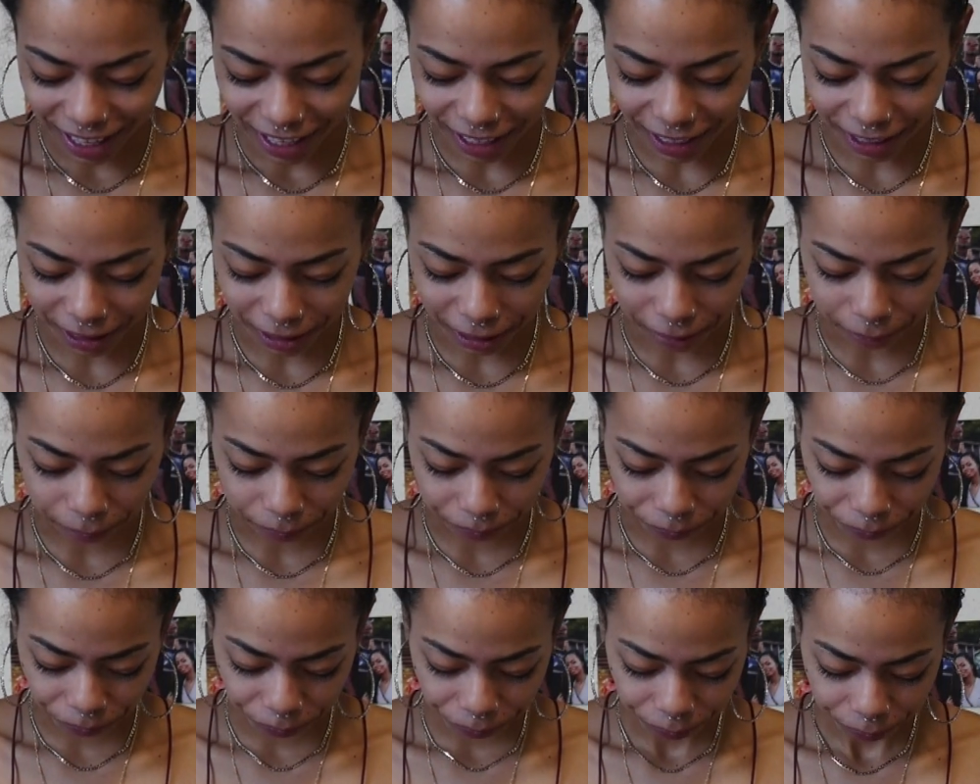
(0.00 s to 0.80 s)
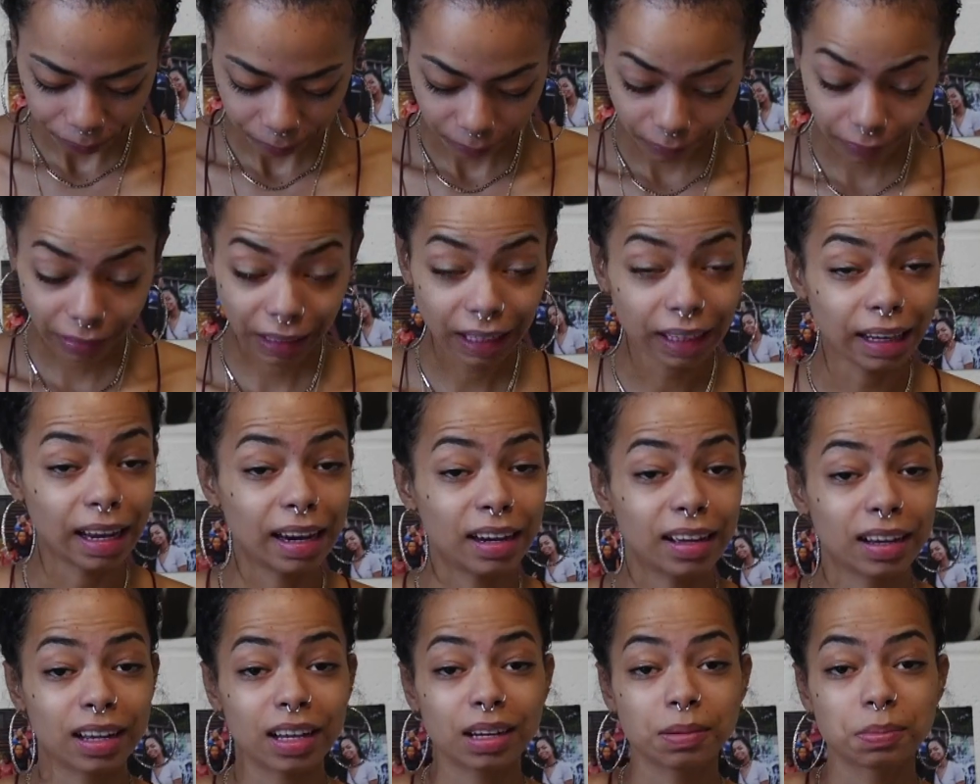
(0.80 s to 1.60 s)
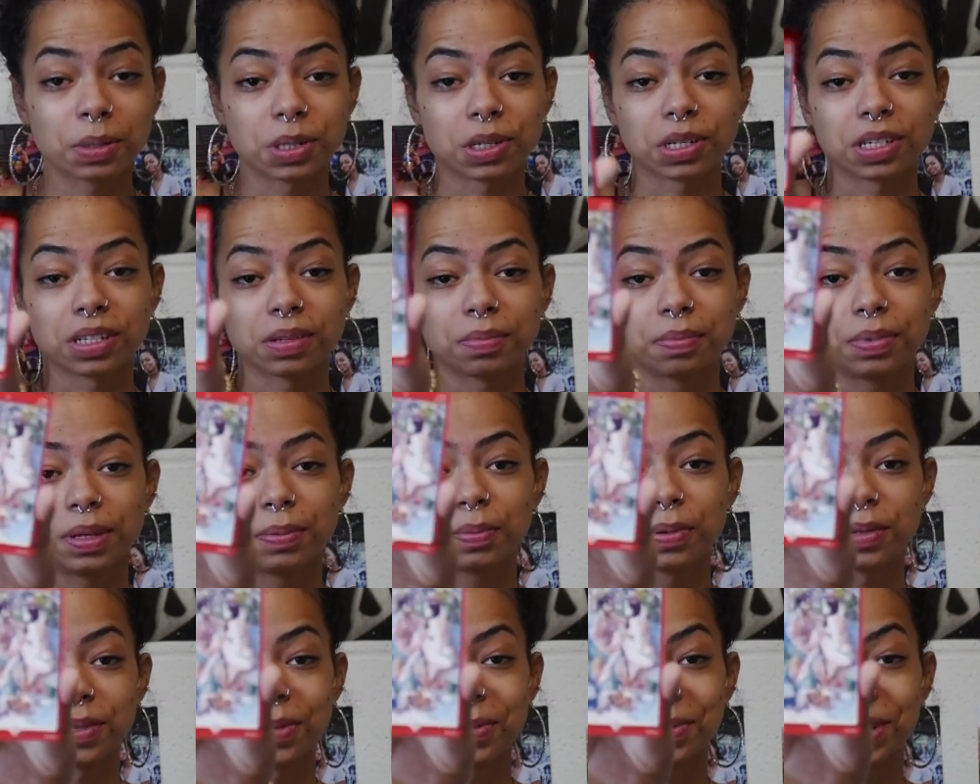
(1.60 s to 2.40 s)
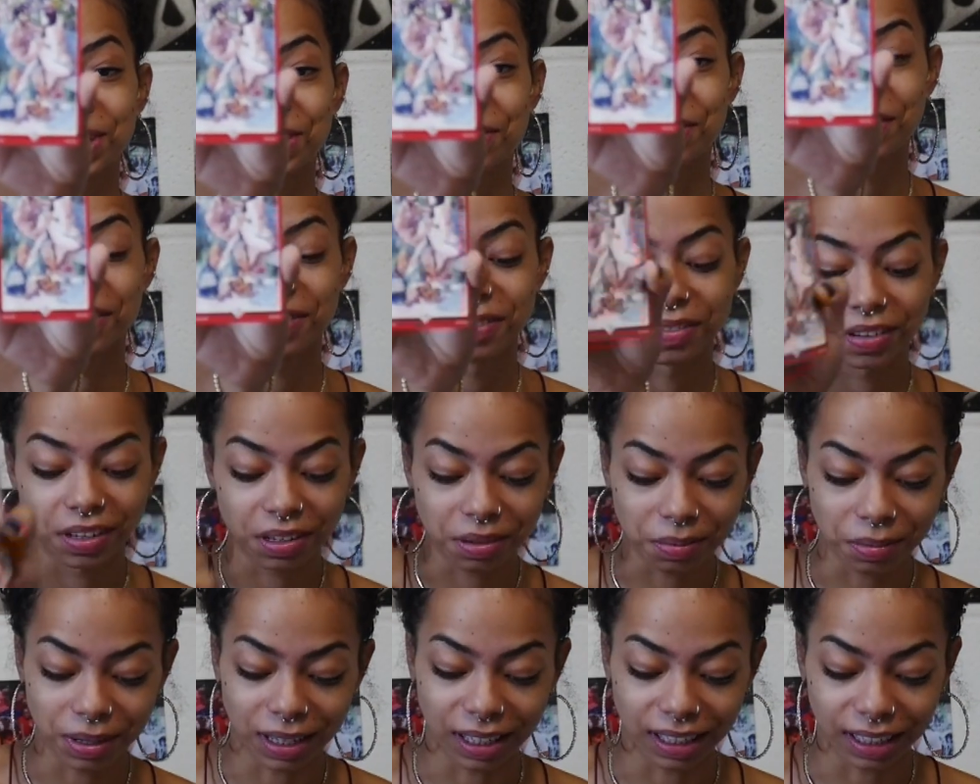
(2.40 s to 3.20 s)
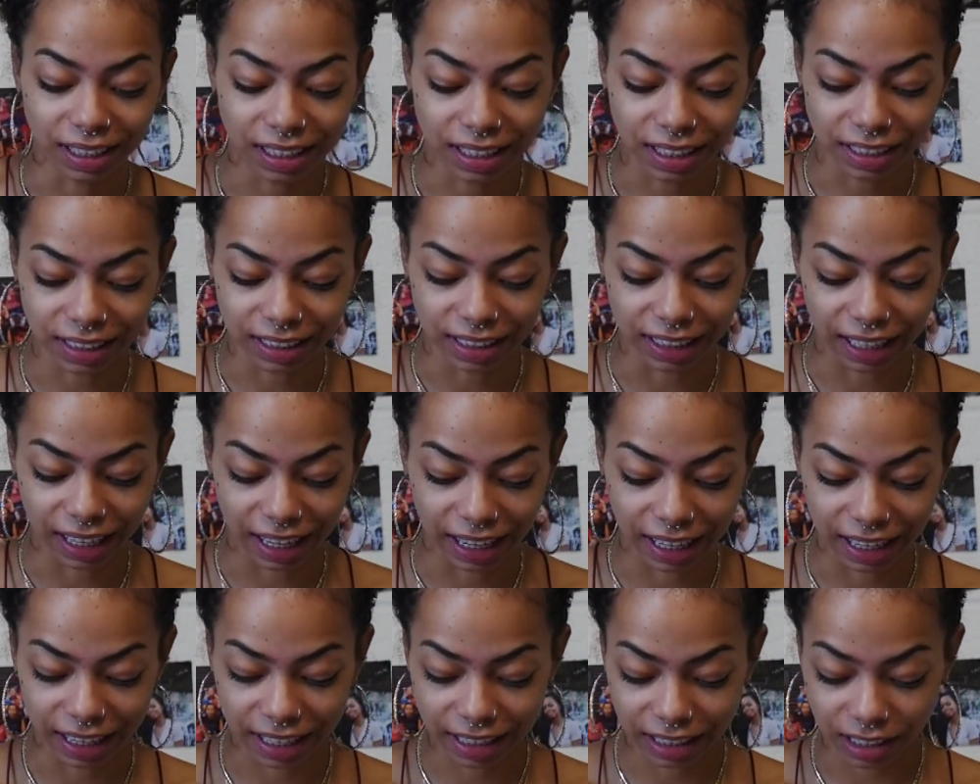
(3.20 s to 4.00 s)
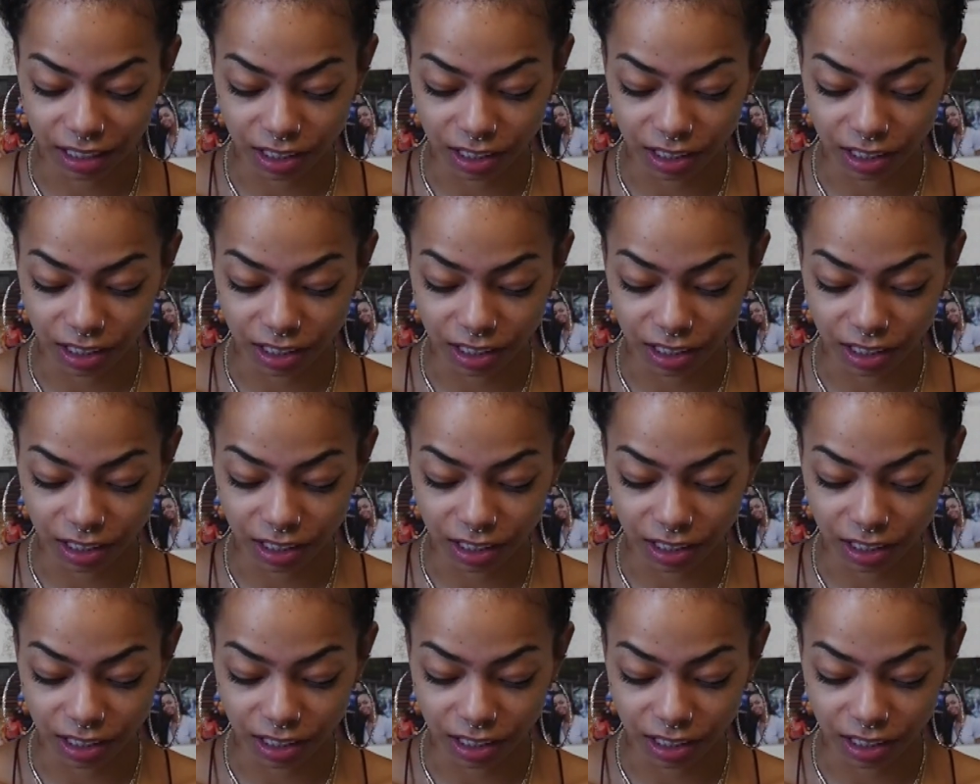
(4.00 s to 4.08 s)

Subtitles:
9 of Cups, you're some people's wish fulfillment, literally, like,